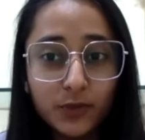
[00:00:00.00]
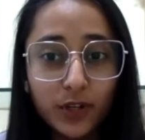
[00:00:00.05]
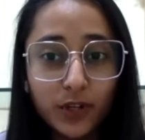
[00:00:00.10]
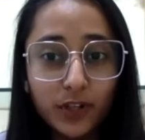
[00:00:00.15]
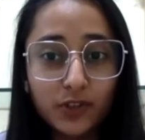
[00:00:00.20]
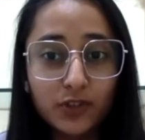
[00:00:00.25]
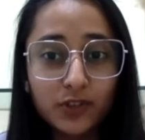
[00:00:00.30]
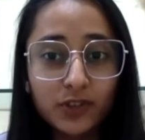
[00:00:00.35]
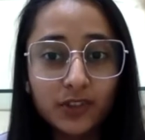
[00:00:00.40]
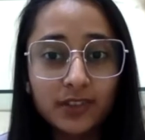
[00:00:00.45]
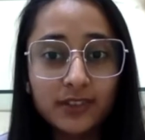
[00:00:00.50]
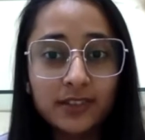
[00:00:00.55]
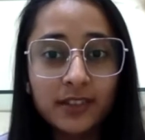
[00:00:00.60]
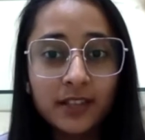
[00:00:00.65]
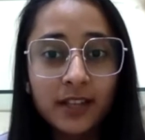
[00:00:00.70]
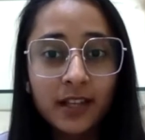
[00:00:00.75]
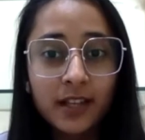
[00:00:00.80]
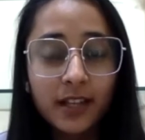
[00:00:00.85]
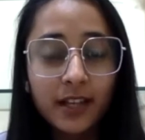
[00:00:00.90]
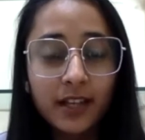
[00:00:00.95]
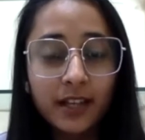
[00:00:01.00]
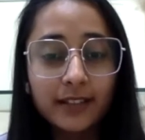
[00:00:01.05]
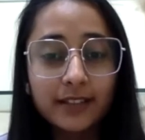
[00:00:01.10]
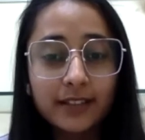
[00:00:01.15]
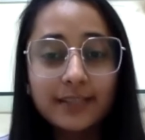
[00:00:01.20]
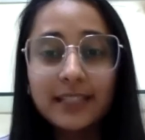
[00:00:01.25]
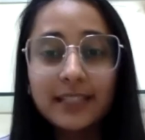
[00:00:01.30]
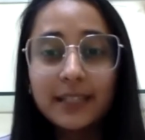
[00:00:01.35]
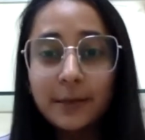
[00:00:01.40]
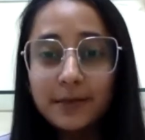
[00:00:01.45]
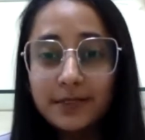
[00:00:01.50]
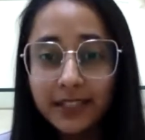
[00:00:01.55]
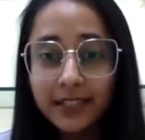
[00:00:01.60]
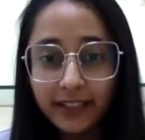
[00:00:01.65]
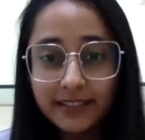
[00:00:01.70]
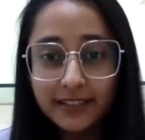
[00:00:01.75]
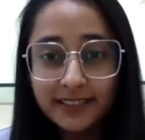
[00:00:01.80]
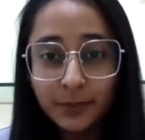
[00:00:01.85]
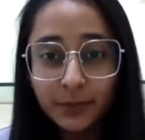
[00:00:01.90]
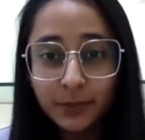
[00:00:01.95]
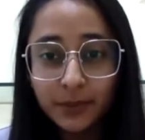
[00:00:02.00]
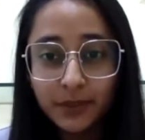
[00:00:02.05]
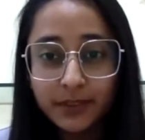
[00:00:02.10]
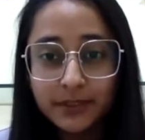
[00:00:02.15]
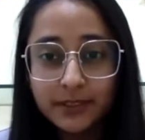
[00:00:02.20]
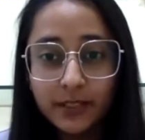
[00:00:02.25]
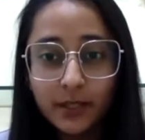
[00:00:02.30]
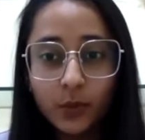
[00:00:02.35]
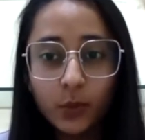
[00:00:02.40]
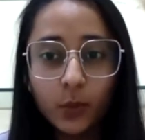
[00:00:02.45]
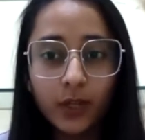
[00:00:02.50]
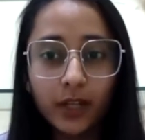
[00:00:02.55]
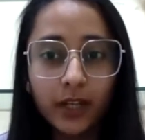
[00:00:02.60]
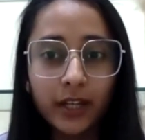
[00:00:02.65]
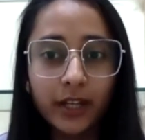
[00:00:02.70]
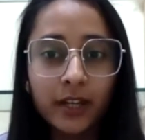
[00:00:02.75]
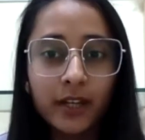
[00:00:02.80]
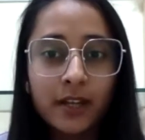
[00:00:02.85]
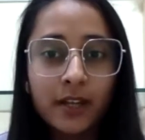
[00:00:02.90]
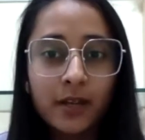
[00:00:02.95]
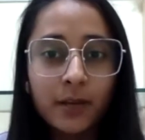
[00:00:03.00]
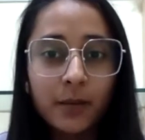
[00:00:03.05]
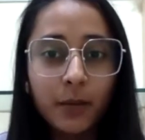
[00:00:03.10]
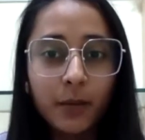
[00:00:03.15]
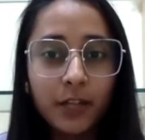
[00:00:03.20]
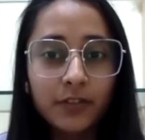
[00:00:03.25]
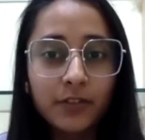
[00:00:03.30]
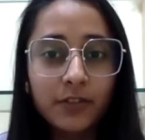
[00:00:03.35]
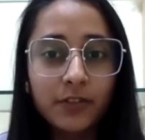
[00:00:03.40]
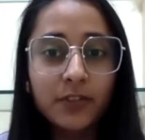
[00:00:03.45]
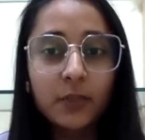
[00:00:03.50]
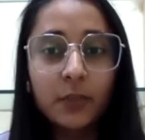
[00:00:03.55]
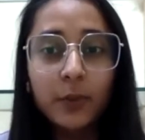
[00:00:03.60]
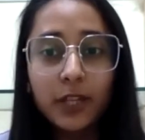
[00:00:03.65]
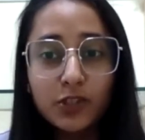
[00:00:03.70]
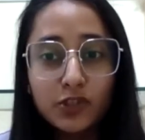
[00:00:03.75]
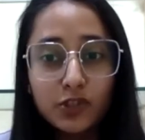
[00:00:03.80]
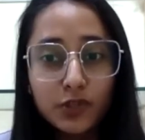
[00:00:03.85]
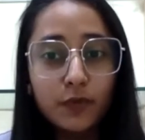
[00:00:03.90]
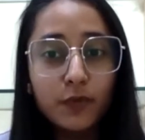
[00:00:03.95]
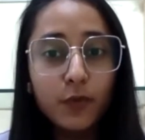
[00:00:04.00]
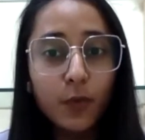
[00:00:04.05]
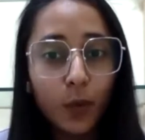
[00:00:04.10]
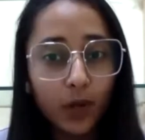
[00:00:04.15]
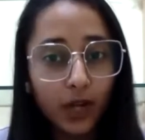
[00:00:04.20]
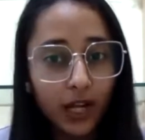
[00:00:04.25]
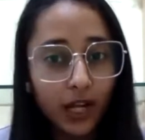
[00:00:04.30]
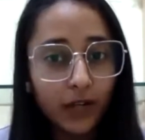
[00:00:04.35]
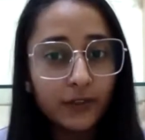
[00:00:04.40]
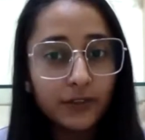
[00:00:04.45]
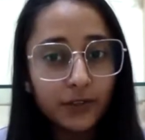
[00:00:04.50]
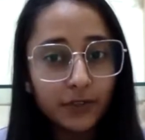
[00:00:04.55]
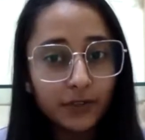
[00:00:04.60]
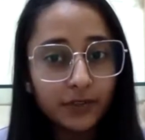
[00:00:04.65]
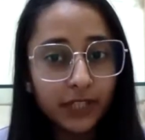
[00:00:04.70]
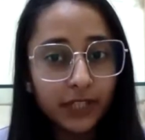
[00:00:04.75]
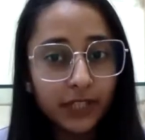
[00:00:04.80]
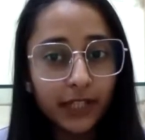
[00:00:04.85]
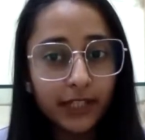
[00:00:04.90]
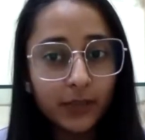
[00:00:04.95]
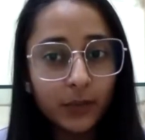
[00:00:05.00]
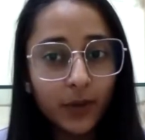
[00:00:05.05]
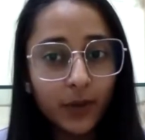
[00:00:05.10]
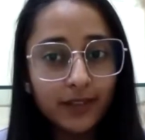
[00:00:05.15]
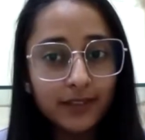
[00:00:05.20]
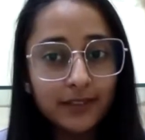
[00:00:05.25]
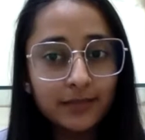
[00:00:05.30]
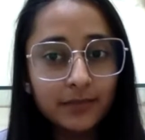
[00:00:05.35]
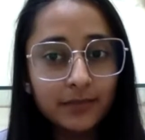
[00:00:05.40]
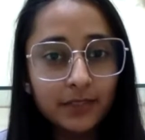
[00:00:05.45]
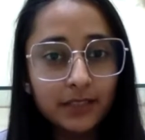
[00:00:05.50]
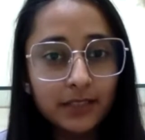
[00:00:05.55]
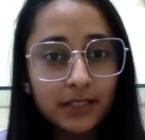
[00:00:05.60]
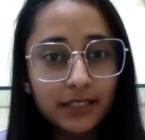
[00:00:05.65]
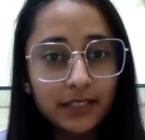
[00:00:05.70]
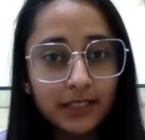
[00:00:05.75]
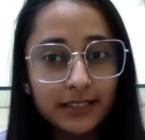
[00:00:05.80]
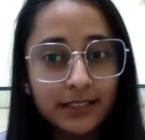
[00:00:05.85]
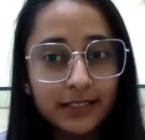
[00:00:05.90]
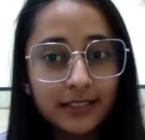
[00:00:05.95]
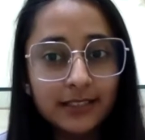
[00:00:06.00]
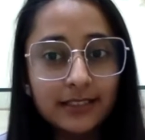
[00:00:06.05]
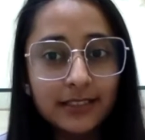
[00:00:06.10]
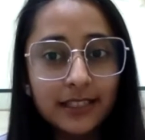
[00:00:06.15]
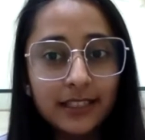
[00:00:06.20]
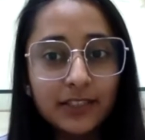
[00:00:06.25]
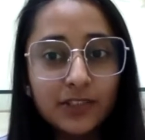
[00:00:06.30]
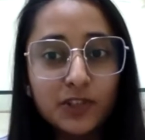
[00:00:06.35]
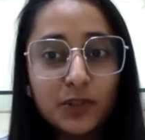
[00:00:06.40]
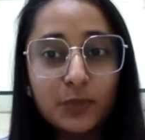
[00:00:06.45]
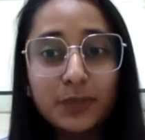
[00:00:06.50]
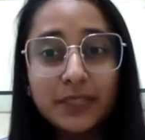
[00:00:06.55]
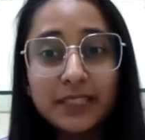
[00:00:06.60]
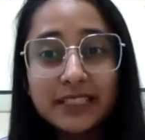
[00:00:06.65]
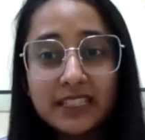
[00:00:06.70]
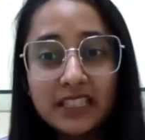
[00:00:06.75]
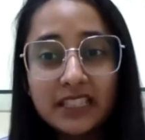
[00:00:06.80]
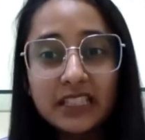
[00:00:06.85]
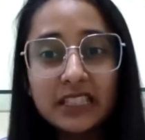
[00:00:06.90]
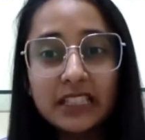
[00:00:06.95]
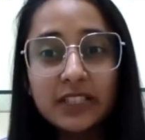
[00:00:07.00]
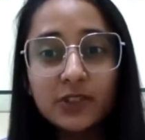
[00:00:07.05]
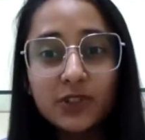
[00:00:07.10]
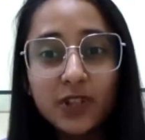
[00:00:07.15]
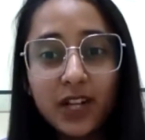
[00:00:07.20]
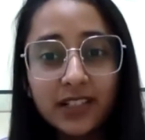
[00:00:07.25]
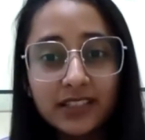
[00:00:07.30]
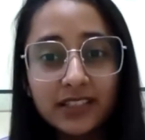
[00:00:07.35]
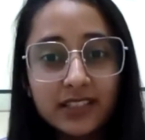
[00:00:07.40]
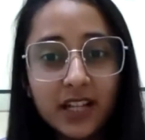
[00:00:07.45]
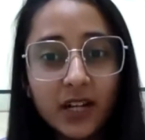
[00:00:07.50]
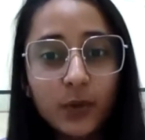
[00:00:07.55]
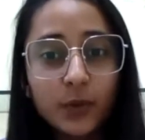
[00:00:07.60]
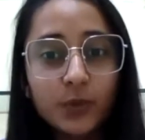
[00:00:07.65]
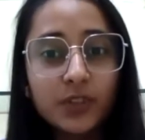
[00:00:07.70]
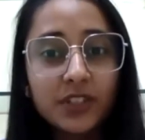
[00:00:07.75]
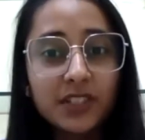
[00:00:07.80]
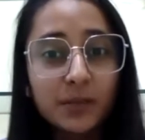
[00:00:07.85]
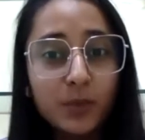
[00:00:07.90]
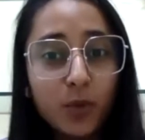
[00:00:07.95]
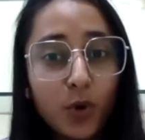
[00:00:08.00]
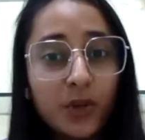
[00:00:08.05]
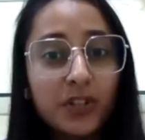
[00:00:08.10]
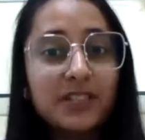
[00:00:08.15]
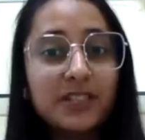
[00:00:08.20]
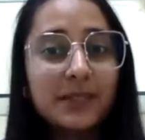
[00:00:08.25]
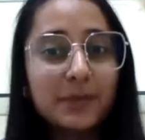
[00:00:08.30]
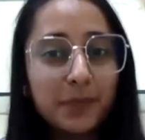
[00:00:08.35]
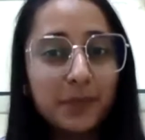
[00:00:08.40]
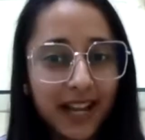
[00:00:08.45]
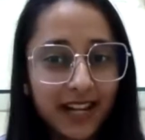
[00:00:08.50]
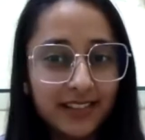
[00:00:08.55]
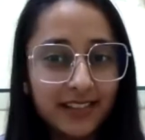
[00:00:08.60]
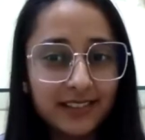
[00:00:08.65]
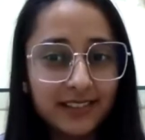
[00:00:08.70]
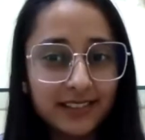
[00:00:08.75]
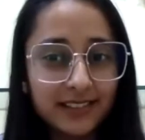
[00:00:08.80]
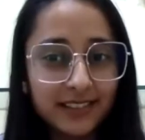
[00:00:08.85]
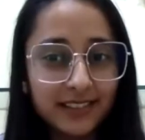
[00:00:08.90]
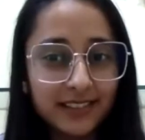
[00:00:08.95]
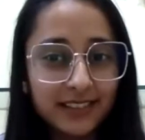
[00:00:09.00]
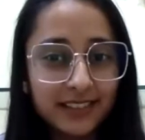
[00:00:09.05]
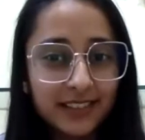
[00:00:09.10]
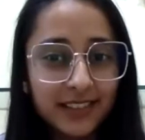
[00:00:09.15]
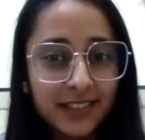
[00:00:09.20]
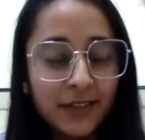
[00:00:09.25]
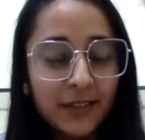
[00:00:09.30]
structures. And it seems like a simplistic way, but one of the major fallouts of tech advancement is it repeatedly runs down the democratic practices.